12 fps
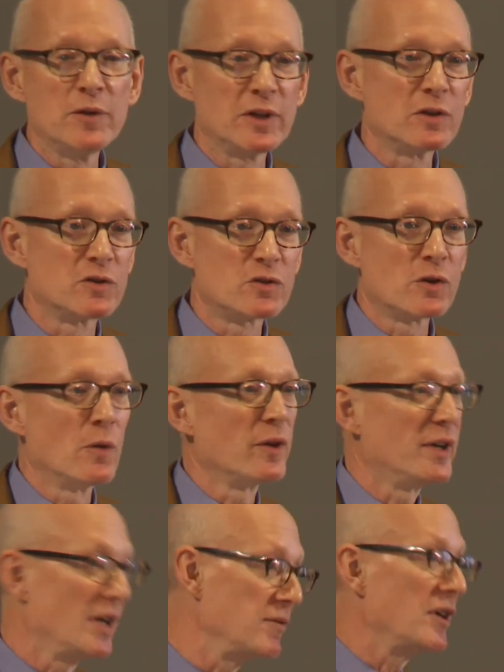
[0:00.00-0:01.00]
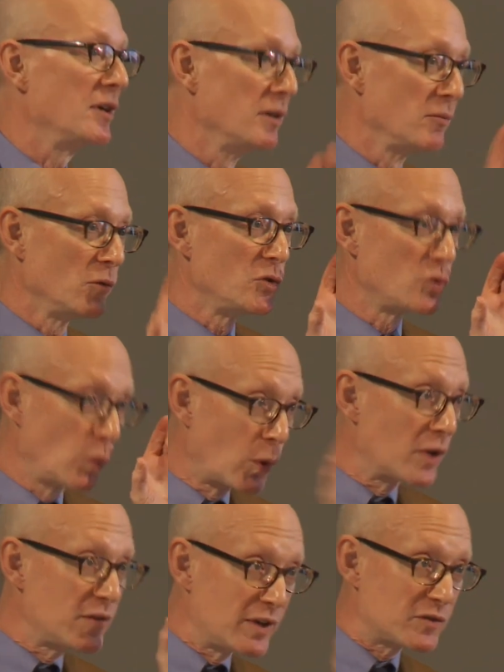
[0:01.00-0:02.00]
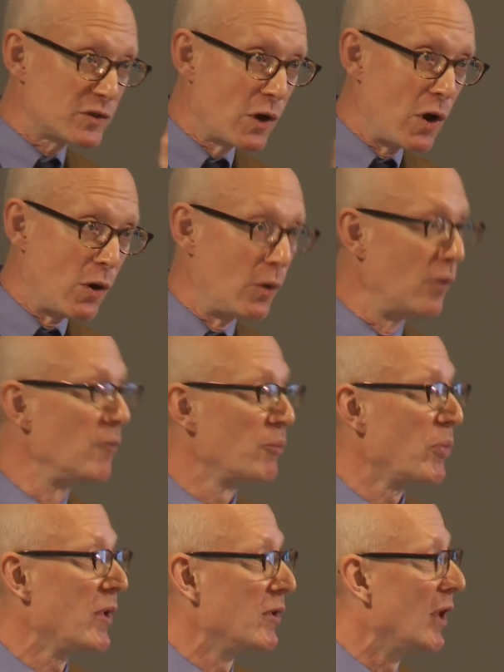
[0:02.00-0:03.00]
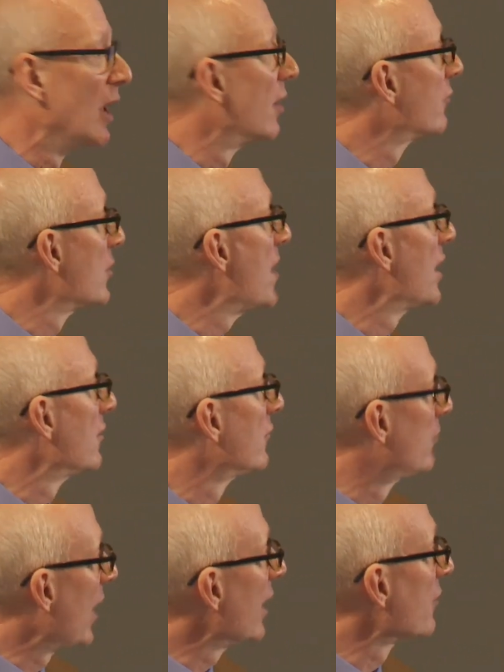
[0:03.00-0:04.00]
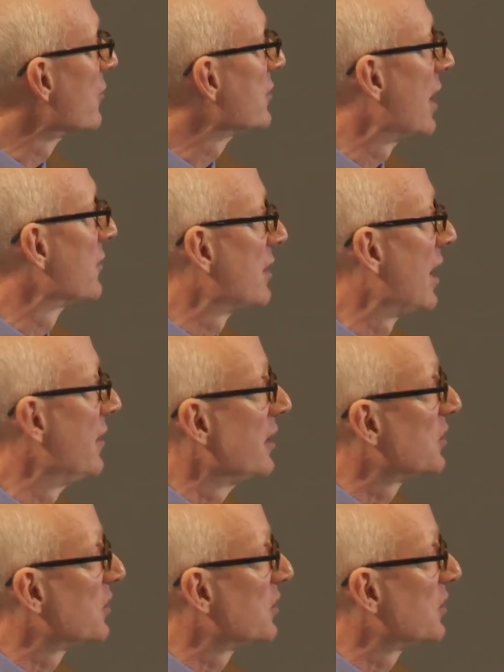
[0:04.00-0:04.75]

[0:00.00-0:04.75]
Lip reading: we can control the giving toward this goal from out by others outside the